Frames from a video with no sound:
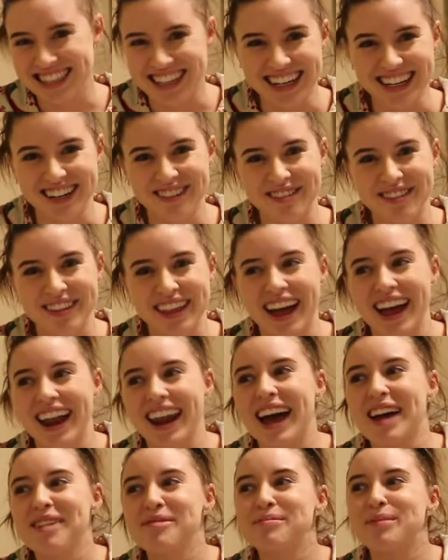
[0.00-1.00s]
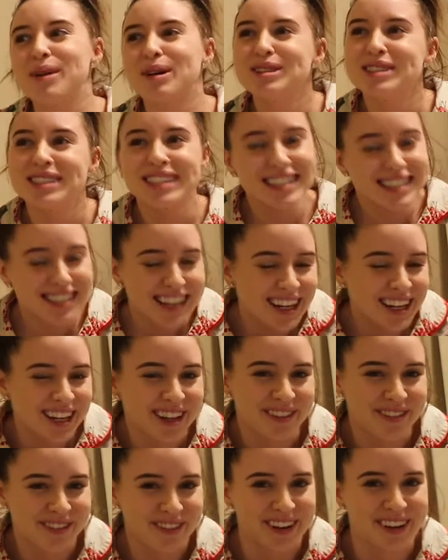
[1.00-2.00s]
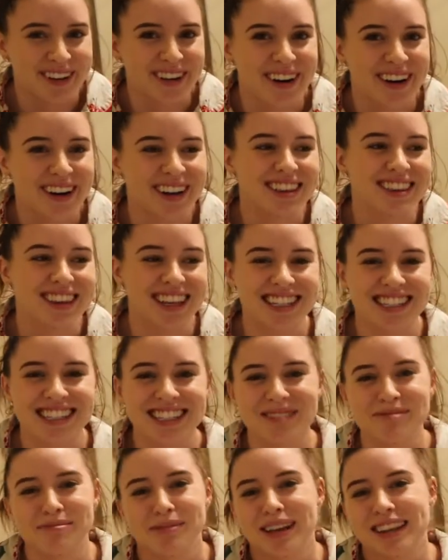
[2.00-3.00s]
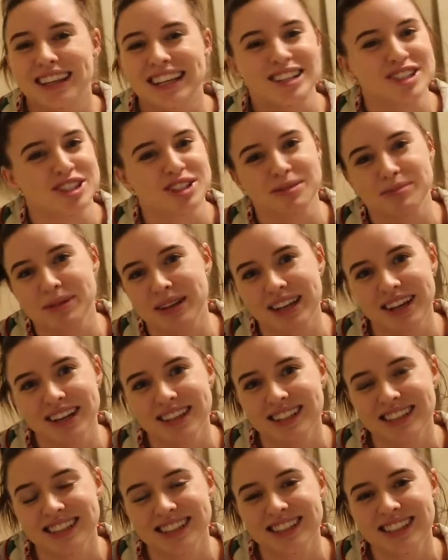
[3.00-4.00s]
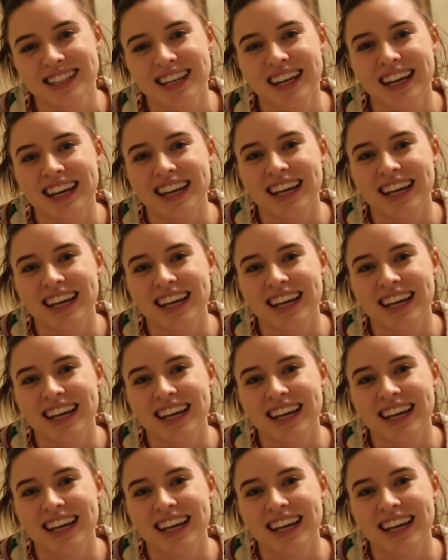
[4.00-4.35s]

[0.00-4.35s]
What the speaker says: excited for that. I'm mostly excited for London, but that's just because